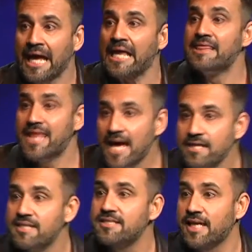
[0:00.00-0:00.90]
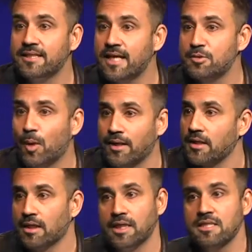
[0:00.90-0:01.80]
Then the son does what?
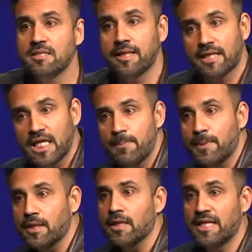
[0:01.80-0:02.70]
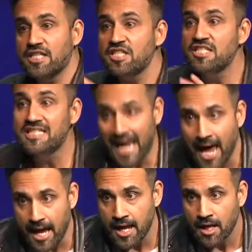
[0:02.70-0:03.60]
He doesn't keep it. He doesn't
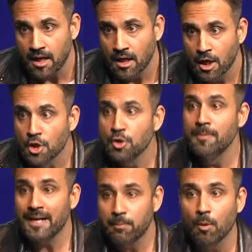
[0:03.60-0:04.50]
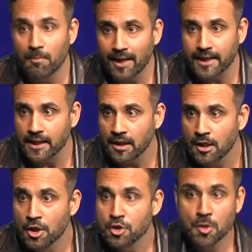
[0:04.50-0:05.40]
stay to make more money,
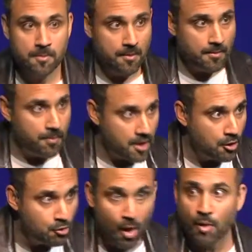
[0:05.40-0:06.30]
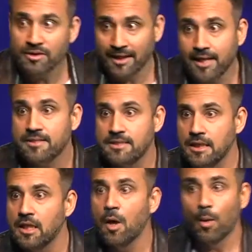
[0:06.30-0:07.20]
to grow the legacy.
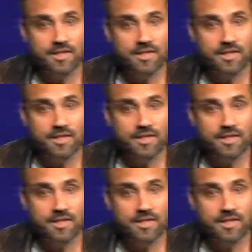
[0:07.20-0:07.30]
What does he